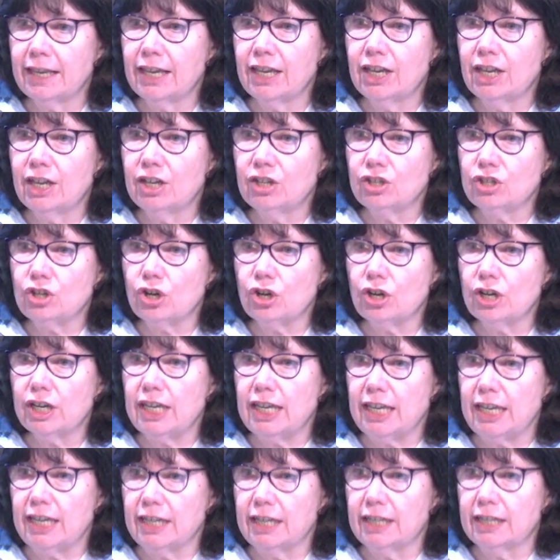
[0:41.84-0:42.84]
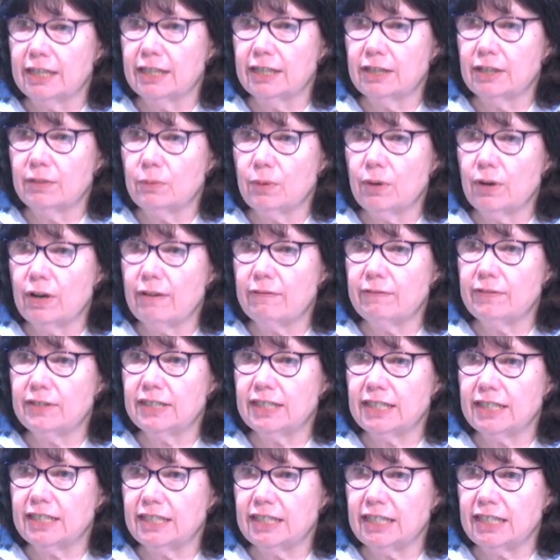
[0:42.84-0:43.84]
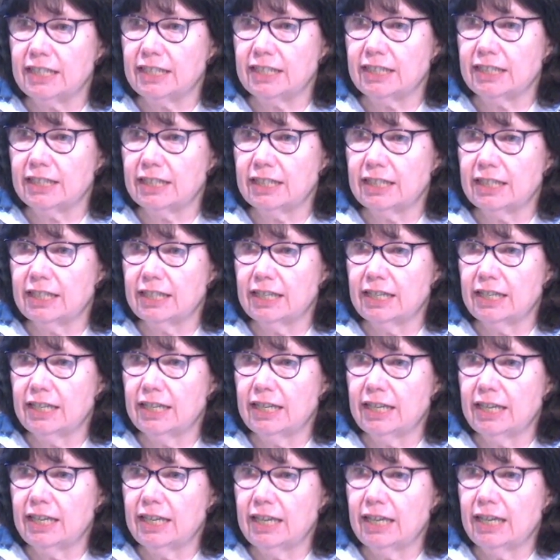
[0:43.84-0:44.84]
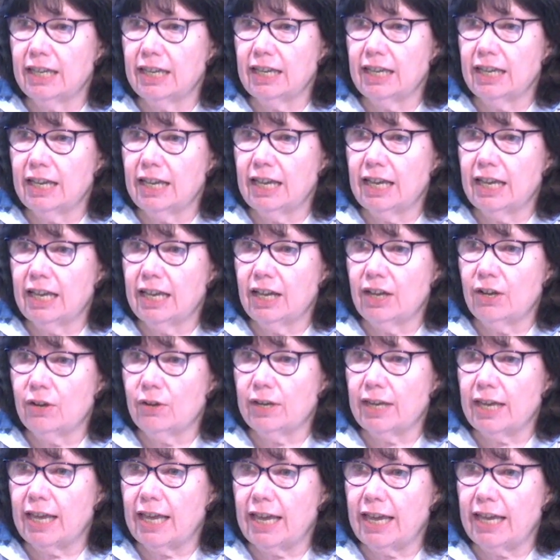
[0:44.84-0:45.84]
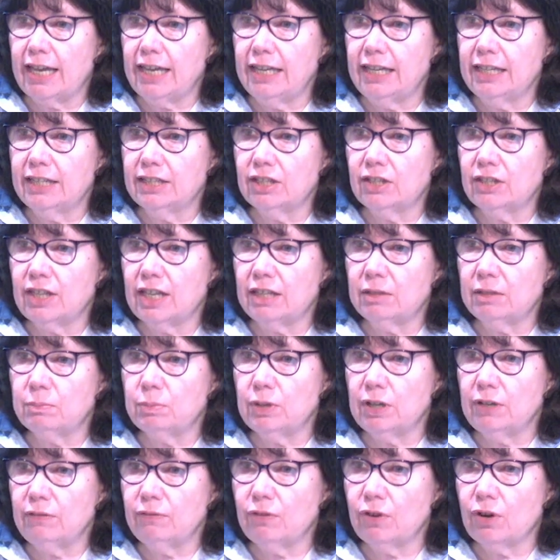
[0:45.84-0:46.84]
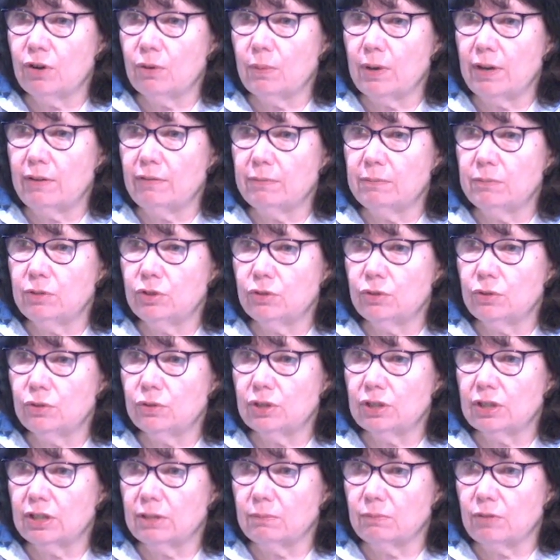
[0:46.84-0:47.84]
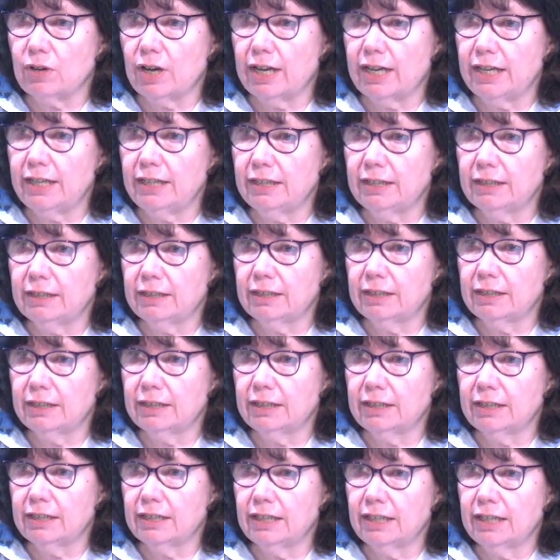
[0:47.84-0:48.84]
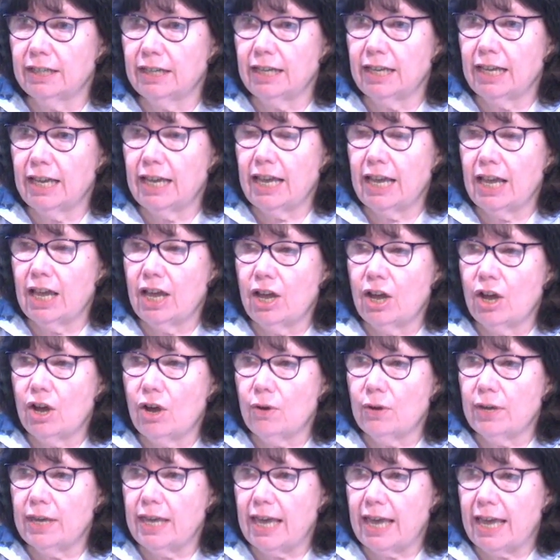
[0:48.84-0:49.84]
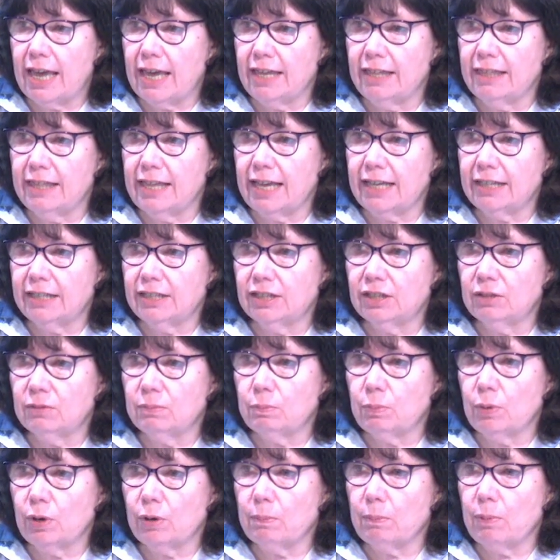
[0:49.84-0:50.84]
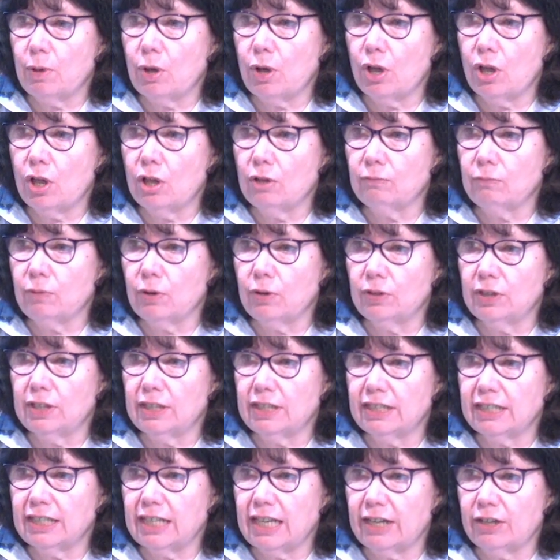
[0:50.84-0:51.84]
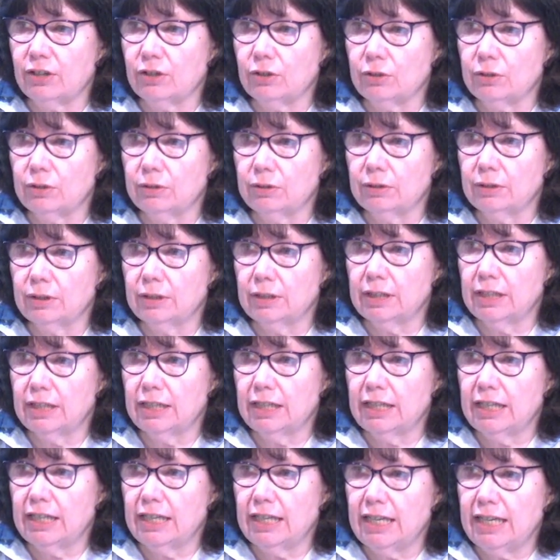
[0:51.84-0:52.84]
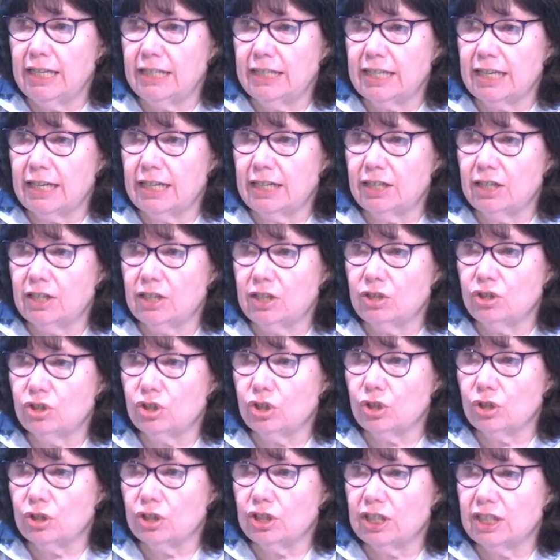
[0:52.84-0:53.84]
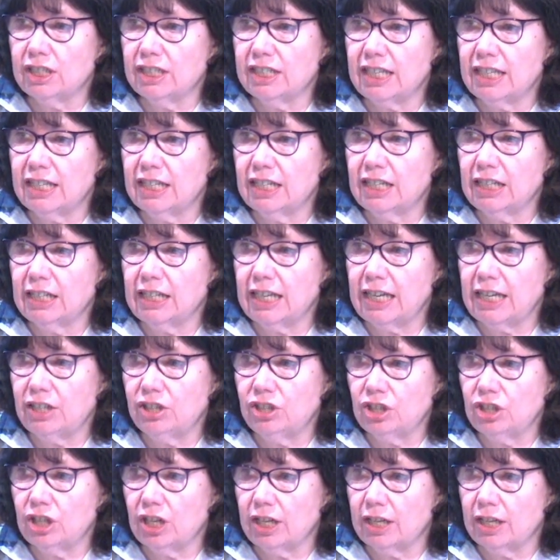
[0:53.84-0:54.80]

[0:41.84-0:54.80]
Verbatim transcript: Turkey, where Ephesus is. Okay, so that's pretty far away from Jerusalem, right? Okay, that's where Paul wrote this letter. He sent it to the churches in Galatia.